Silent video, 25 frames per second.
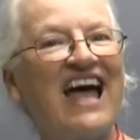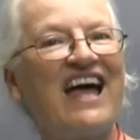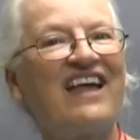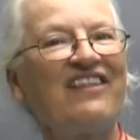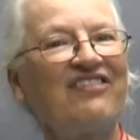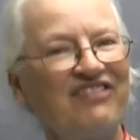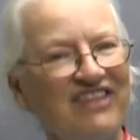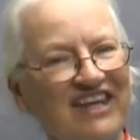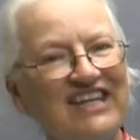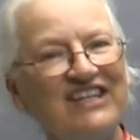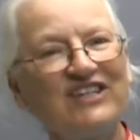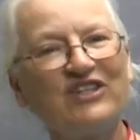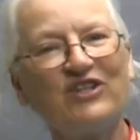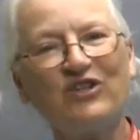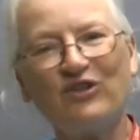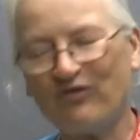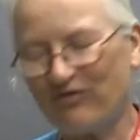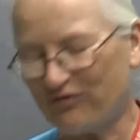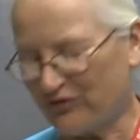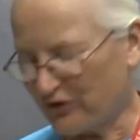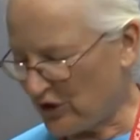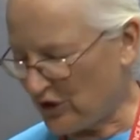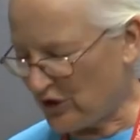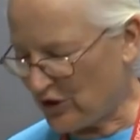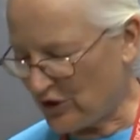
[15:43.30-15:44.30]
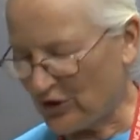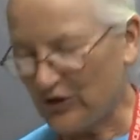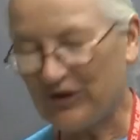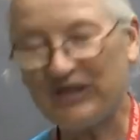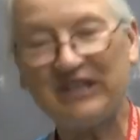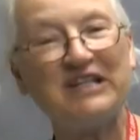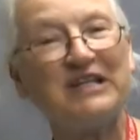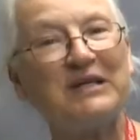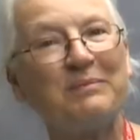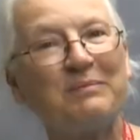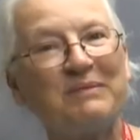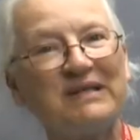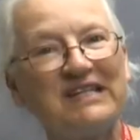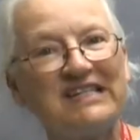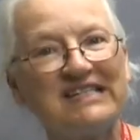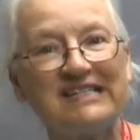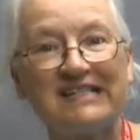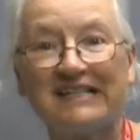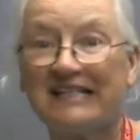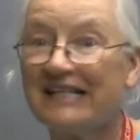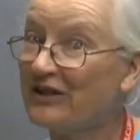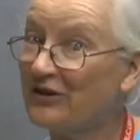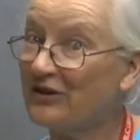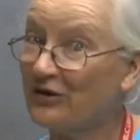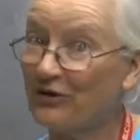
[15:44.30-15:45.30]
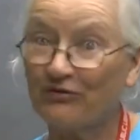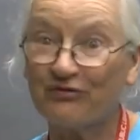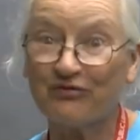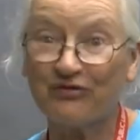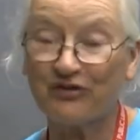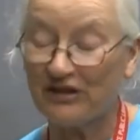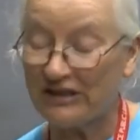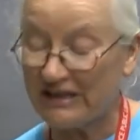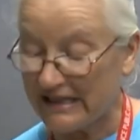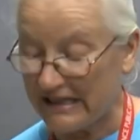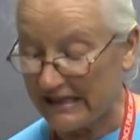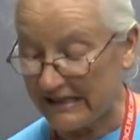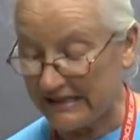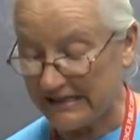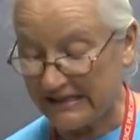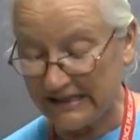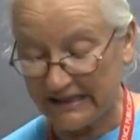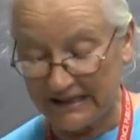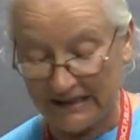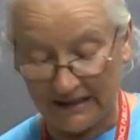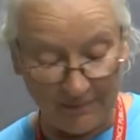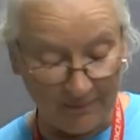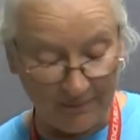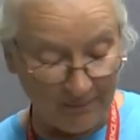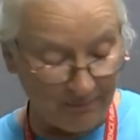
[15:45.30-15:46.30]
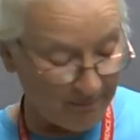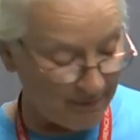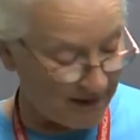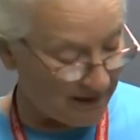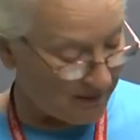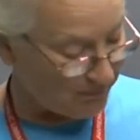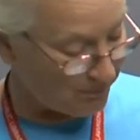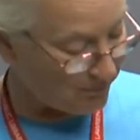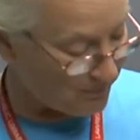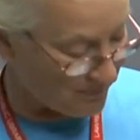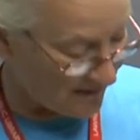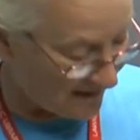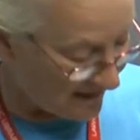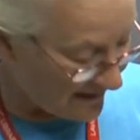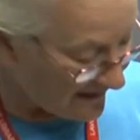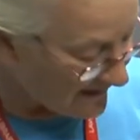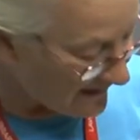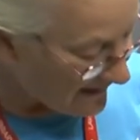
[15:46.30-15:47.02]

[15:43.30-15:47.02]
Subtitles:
Thank you for joining me today. Don't forget to come and pick